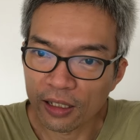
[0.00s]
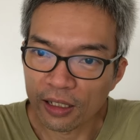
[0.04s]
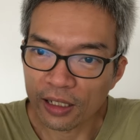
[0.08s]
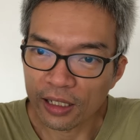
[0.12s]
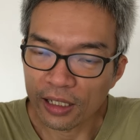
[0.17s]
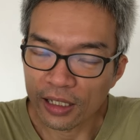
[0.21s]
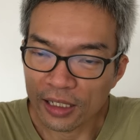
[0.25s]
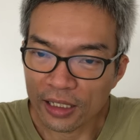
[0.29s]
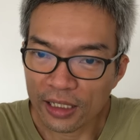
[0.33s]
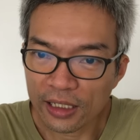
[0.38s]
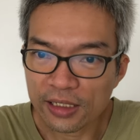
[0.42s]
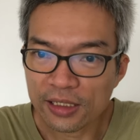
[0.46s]

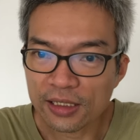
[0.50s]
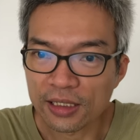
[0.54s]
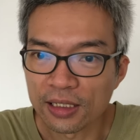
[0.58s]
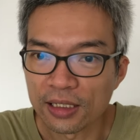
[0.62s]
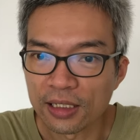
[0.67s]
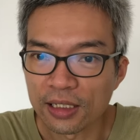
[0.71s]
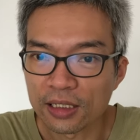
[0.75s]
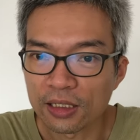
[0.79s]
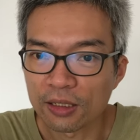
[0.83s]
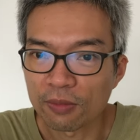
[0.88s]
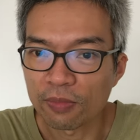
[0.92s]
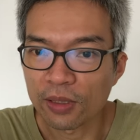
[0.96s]
it is a
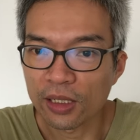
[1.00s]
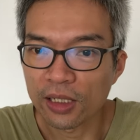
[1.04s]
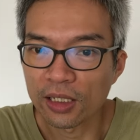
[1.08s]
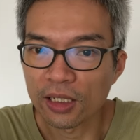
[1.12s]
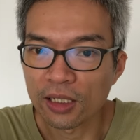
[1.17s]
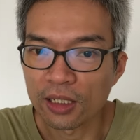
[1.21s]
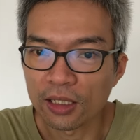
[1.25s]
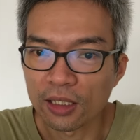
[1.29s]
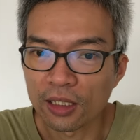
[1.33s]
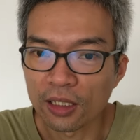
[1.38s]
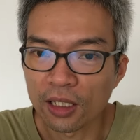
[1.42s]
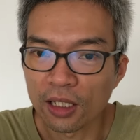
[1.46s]
little bit
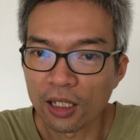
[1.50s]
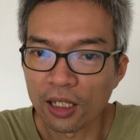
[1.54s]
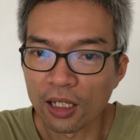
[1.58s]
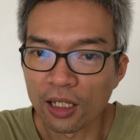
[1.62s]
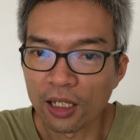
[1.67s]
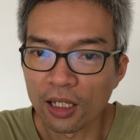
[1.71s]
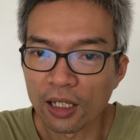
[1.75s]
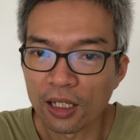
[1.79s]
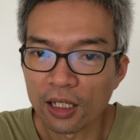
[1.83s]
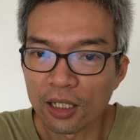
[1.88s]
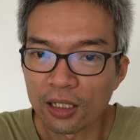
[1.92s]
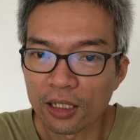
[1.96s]

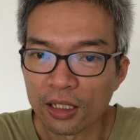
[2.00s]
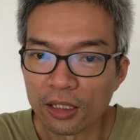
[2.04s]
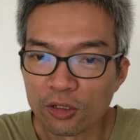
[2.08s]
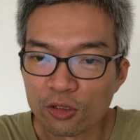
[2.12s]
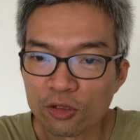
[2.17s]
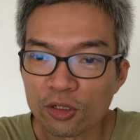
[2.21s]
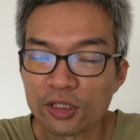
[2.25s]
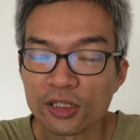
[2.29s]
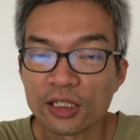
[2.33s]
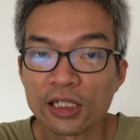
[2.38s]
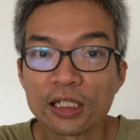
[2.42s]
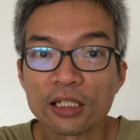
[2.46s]

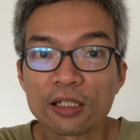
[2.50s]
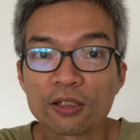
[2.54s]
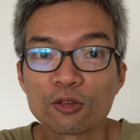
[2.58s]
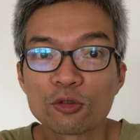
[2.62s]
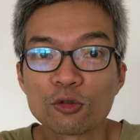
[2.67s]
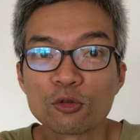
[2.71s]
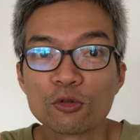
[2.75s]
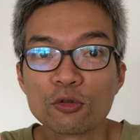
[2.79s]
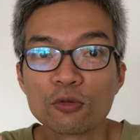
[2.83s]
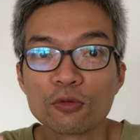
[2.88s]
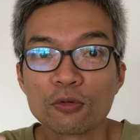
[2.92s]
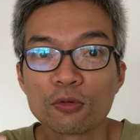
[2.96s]
interesting
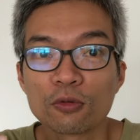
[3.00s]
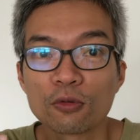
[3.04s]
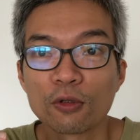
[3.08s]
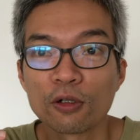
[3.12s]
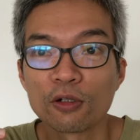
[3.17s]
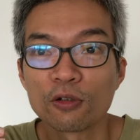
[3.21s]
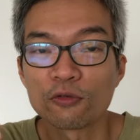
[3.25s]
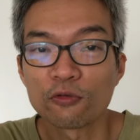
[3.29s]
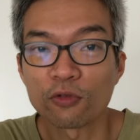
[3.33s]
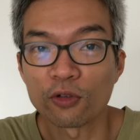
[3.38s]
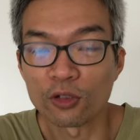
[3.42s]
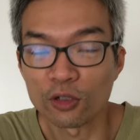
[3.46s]
to go
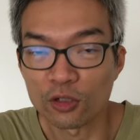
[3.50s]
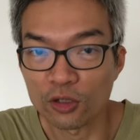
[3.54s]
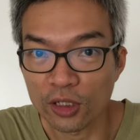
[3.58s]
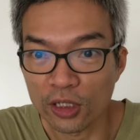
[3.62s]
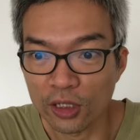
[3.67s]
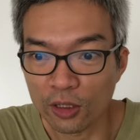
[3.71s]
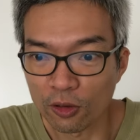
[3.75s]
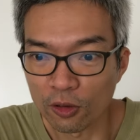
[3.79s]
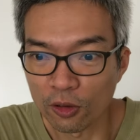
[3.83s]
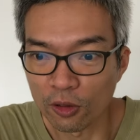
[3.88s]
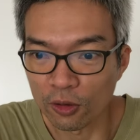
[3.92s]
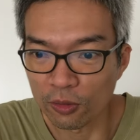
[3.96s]
and feng shui
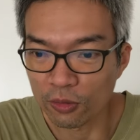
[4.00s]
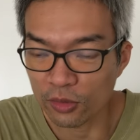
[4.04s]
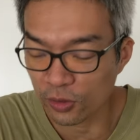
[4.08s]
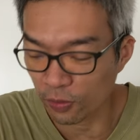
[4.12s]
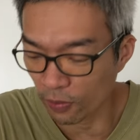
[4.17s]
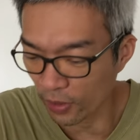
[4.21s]
the homes,